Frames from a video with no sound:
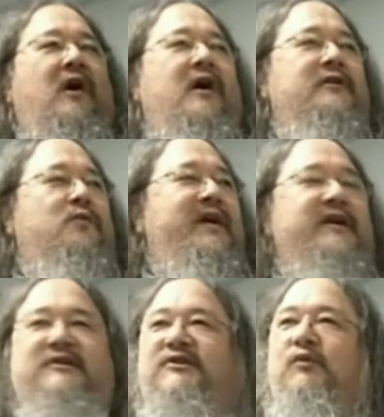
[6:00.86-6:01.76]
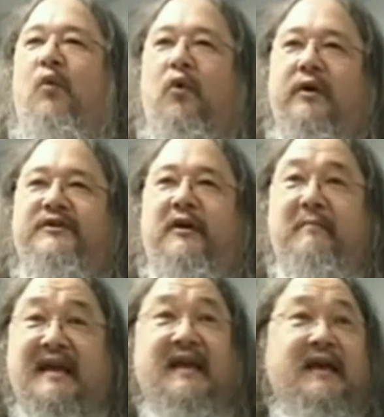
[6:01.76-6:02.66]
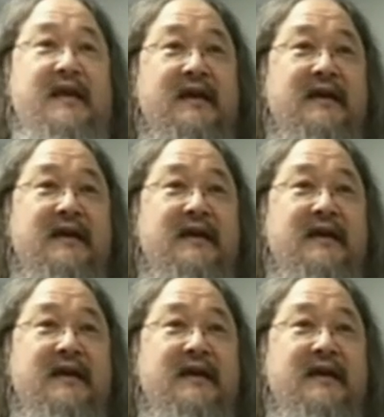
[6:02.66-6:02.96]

hardware swore to me